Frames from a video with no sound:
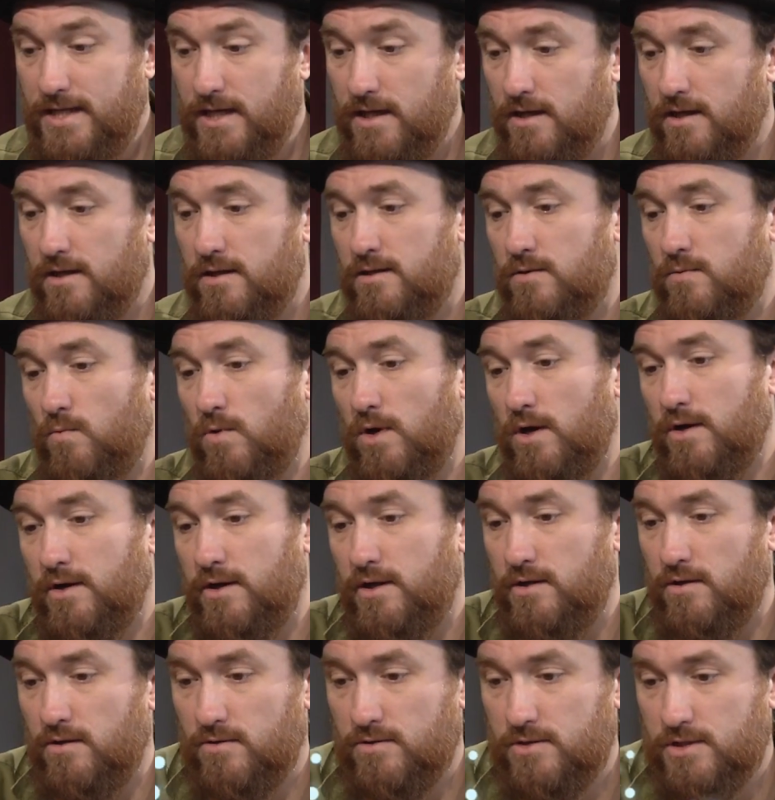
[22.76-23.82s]
did it where
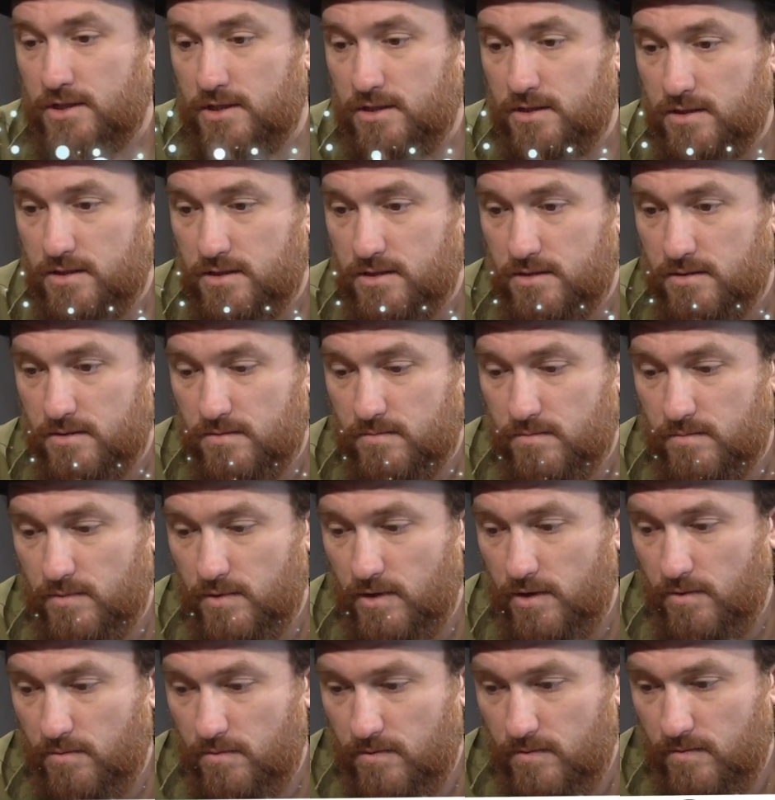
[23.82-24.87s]
you don't just,
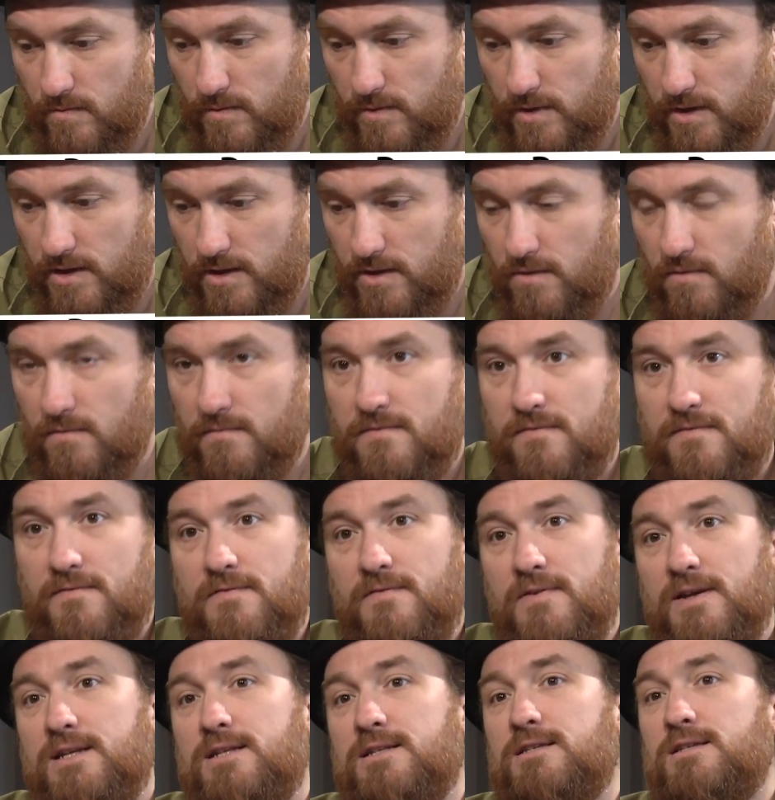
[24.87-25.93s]
you, you don't
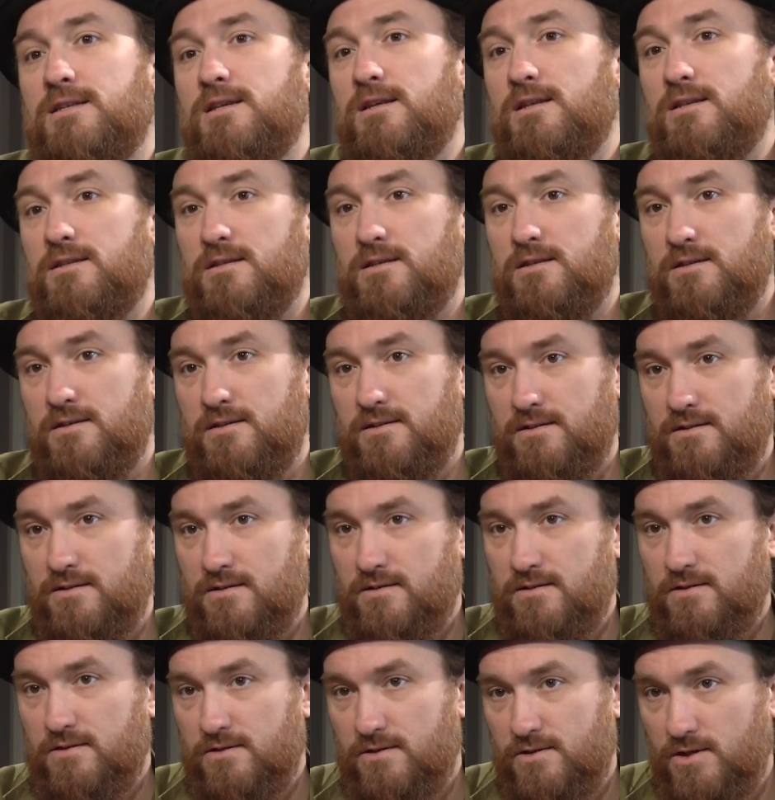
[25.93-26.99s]
fix it.
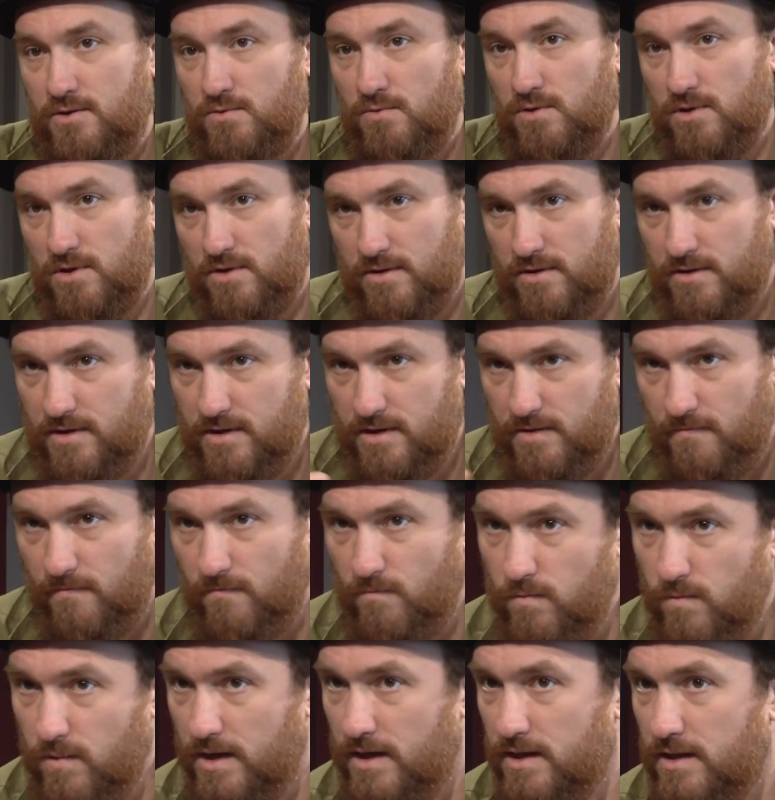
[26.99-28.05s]
You learn to
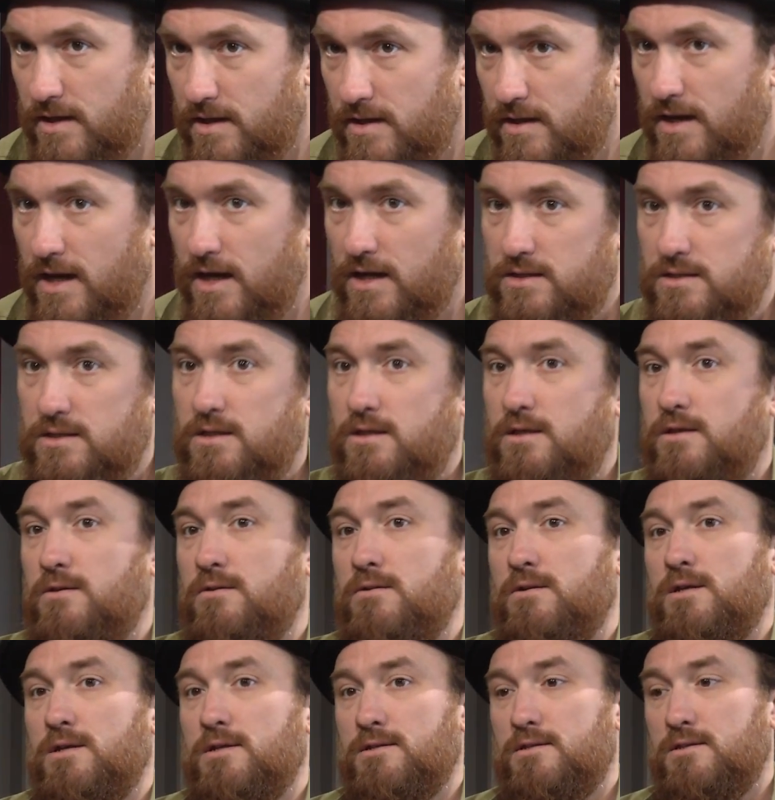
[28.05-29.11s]
really
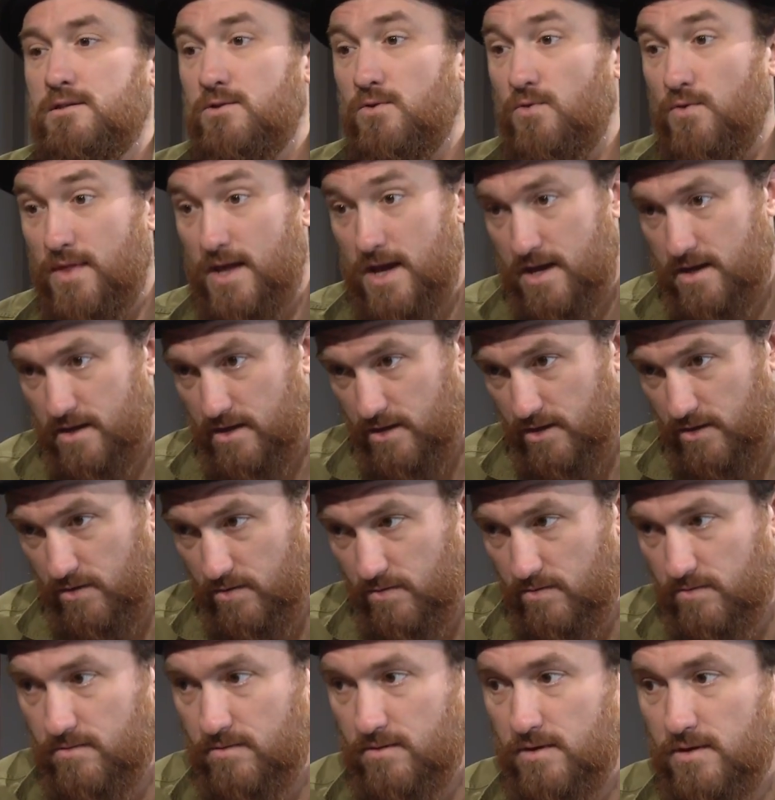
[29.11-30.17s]
execute it so that
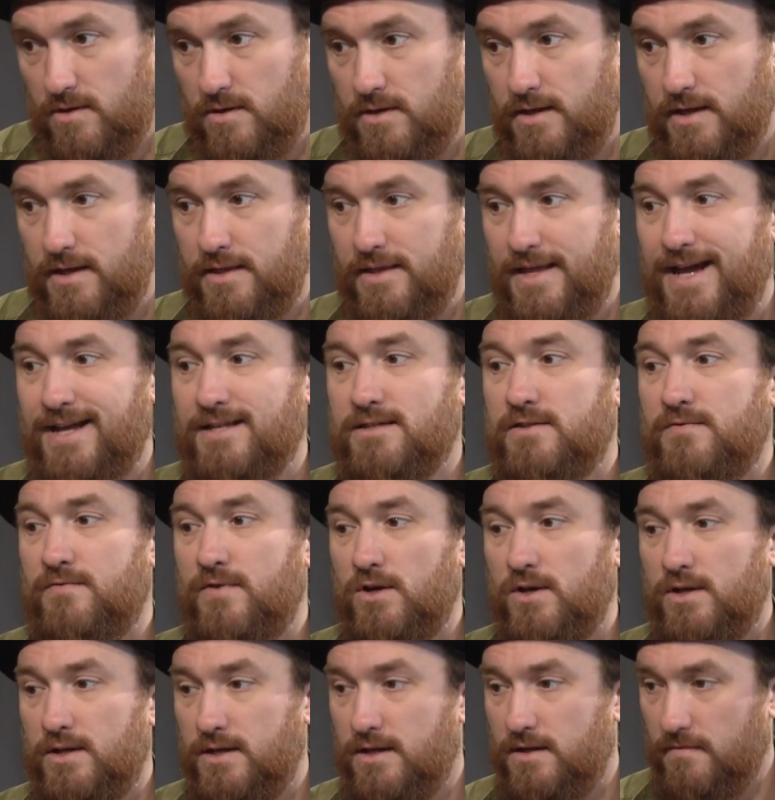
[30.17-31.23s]
you, and that's
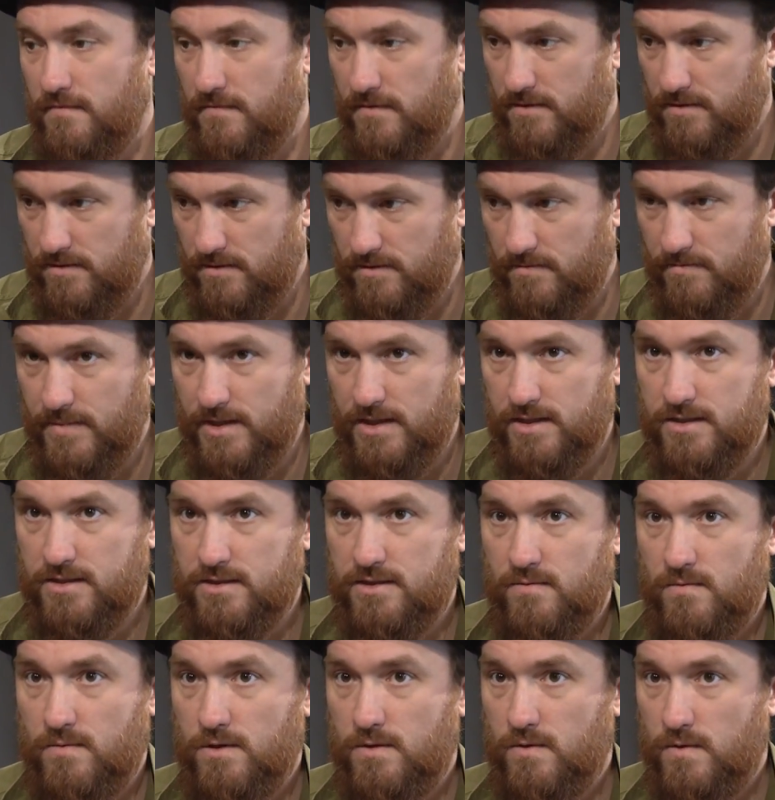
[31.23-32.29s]
very difficult
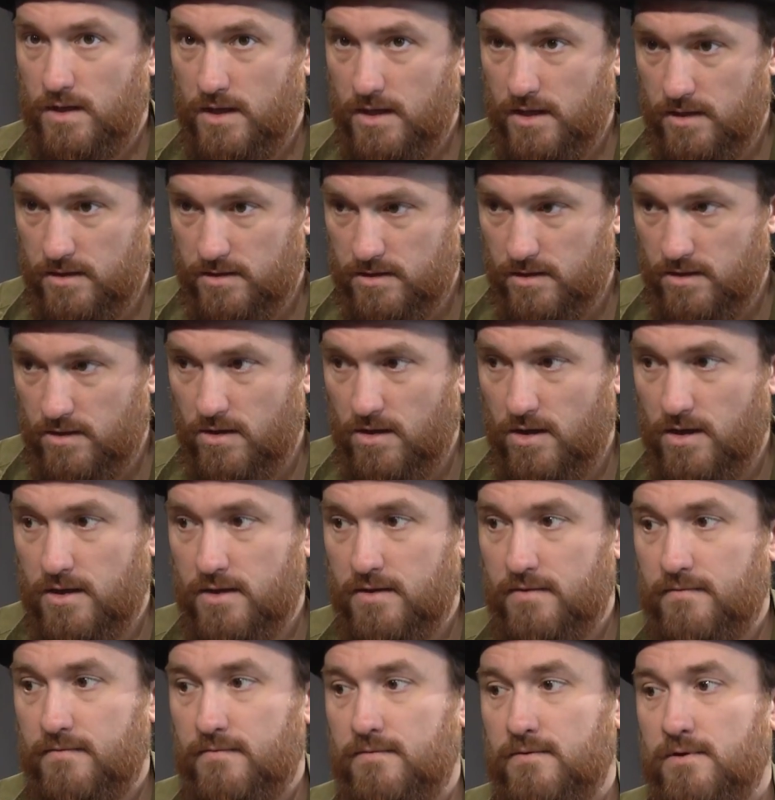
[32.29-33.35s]
because it requires a
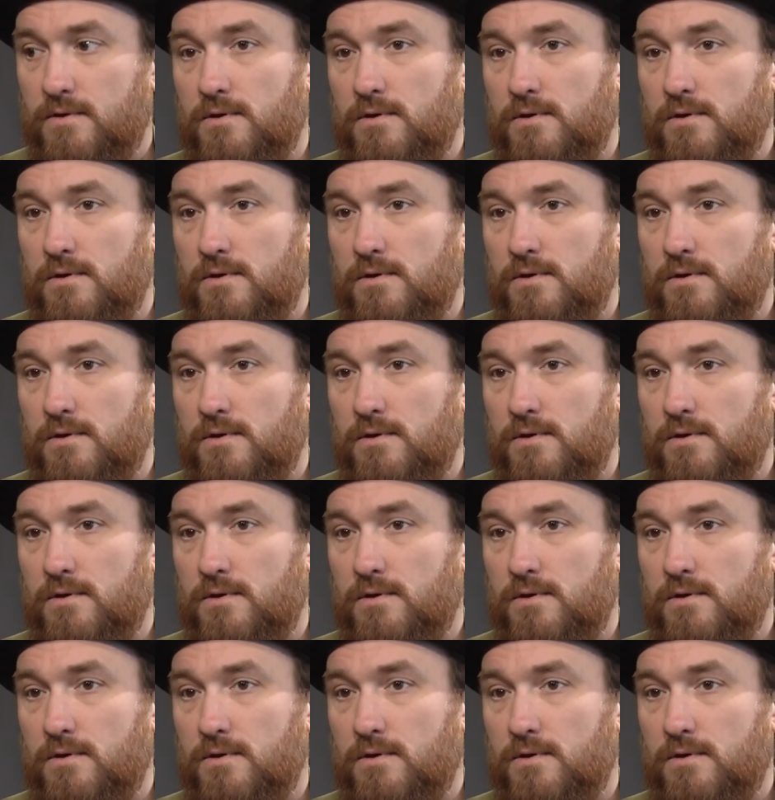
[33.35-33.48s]
lot of